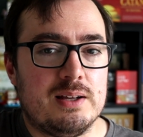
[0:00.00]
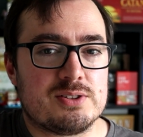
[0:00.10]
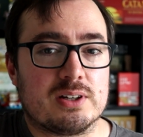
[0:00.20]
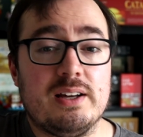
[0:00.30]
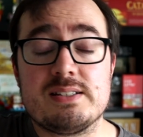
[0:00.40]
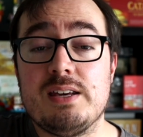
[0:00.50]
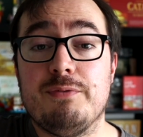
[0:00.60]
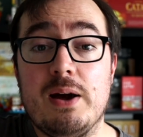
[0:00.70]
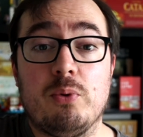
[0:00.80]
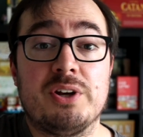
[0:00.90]
So I'd like to
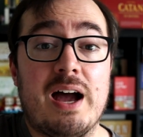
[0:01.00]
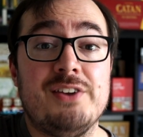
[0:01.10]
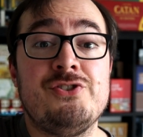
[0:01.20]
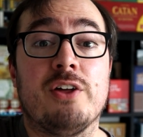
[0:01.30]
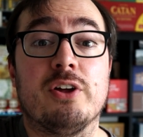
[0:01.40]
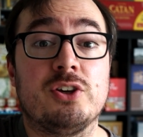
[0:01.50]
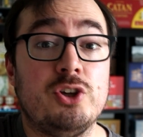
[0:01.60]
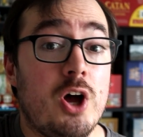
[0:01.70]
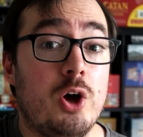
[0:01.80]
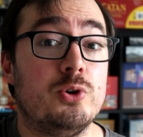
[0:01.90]
give that one another
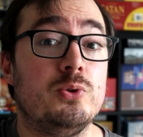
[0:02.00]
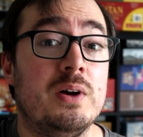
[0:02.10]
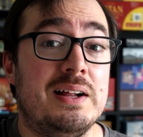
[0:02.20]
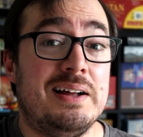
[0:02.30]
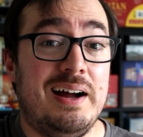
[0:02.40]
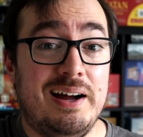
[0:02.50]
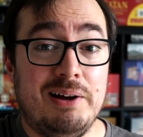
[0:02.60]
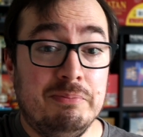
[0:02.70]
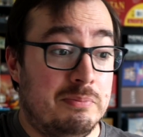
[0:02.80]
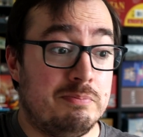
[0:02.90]
go,
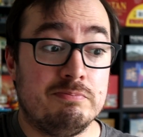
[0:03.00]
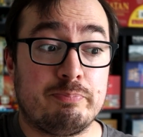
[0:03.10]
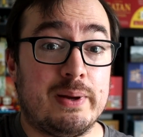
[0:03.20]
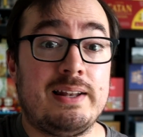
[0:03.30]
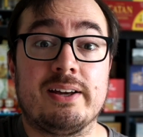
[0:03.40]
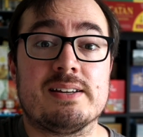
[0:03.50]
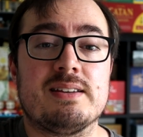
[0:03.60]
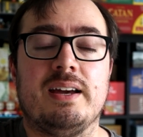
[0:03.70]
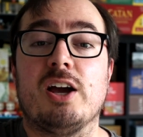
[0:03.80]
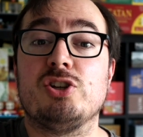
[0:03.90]
um, but like I
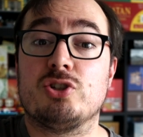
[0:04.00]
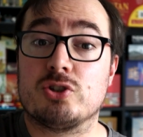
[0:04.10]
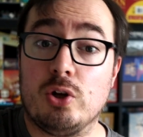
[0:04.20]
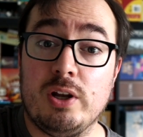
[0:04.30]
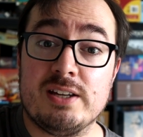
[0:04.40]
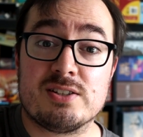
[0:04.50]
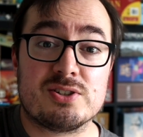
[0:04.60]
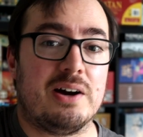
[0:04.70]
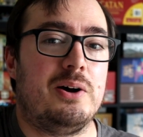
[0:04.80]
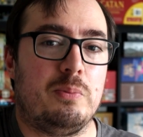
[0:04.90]
say, a solid
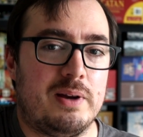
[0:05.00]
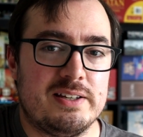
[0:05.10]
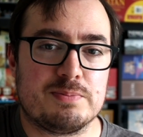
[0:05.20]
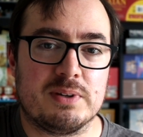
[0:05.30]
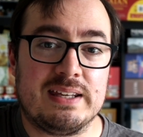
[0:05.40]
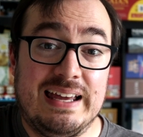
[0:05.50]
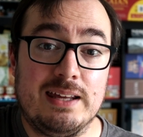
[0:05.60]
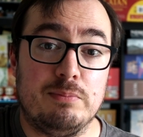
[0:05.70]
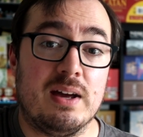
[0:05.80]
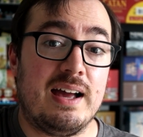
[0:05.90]
tile placement
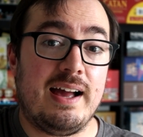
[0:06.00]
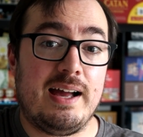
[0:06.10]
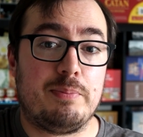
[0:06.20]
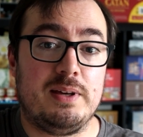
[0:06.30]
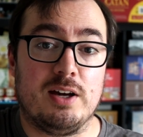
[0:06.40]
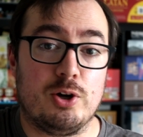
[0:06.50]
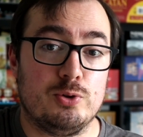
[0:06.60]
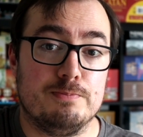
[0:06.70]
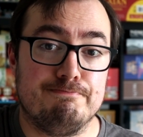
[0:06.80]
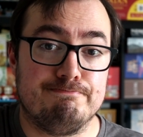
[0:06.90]
game, Happy
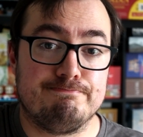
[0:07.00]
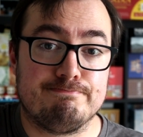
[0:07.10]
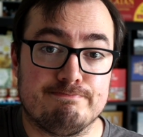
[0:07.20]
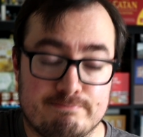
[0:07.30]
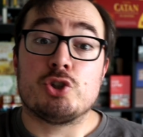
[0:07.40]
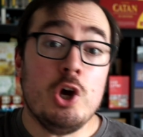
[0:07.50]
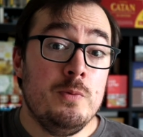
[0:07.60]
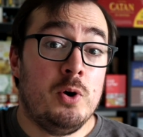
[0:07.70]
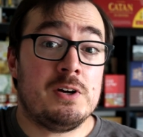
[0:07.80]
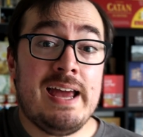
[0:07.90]
Home.
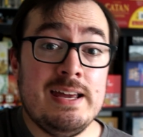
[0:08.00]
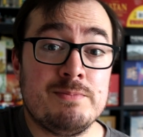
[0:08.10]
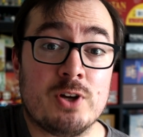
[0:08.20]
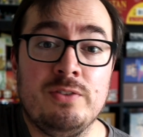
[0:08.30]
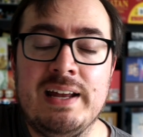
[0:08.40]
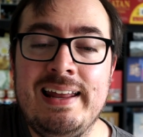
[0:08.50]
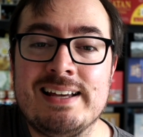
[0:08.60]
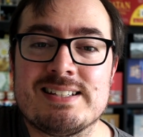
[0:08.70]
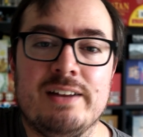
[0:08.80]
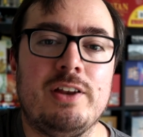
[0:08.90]
Two more games on the
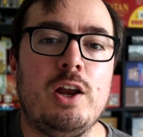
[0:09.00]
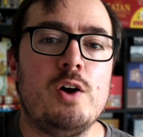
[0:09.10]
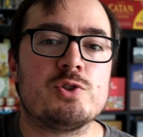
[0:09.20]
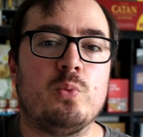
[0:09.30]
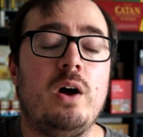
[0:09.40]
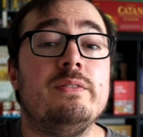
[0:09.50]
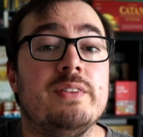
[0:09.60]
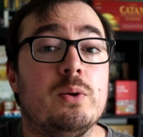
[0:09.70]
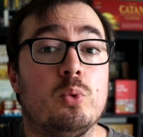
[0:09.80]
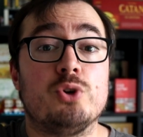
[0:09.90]
list, and the last
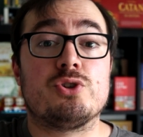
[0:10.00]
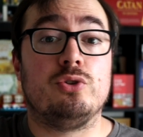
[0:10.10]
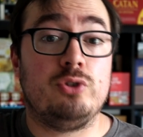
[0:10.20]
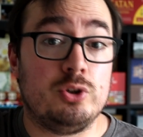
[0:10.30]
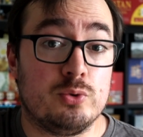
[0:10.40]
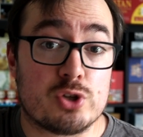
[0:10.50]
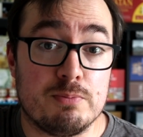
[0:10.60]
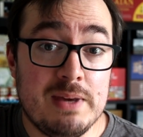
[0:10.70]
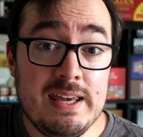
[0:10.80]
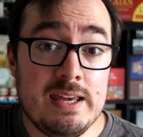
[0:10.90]
one that was new
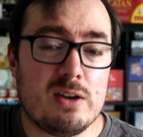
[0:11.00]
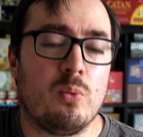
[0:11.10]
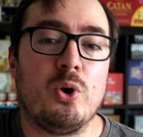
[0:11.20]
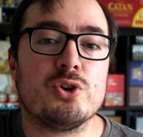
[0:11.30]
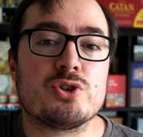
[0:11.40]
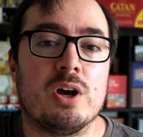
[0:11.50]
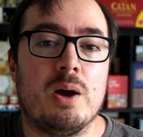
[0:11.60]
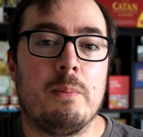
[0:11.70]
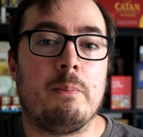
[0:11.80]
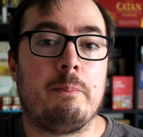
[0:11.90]
to me was
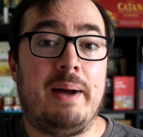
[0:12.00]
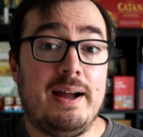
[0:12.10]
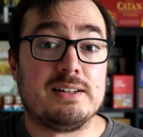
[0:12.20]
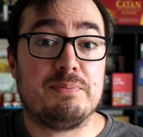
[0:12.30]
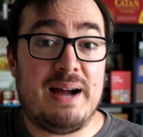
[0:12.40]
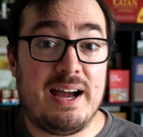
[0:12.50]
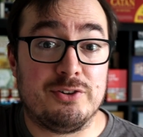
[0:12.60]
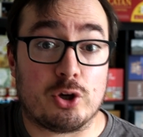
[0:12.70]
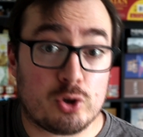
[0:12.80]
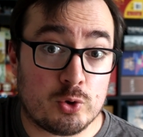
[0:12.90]

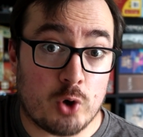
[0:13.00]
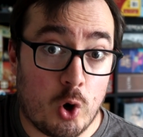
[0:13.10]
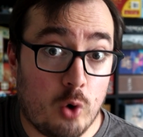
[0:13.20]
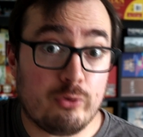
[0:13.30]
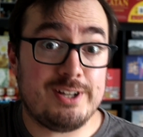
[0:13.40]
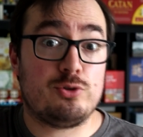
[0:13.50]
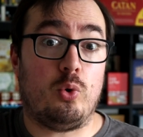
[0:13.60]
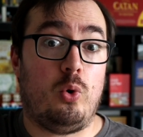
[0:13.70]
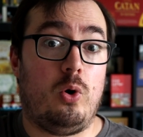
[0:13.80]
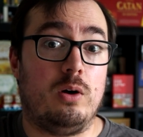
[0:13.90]
Pac-Man
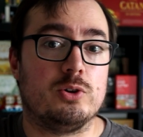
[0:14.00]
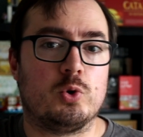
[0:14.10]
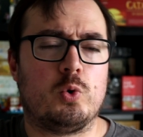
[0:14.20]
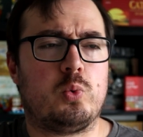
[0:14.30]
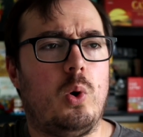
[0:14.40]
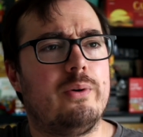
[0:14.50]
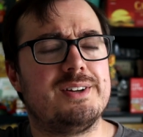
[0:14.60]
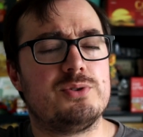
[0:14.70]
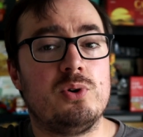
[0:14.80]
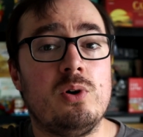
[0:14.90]
Quoridor.
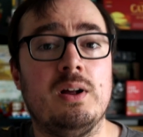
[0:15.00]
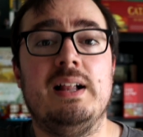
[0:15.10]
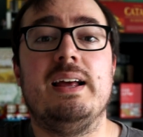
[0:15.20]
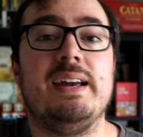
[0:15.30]
Quoridor?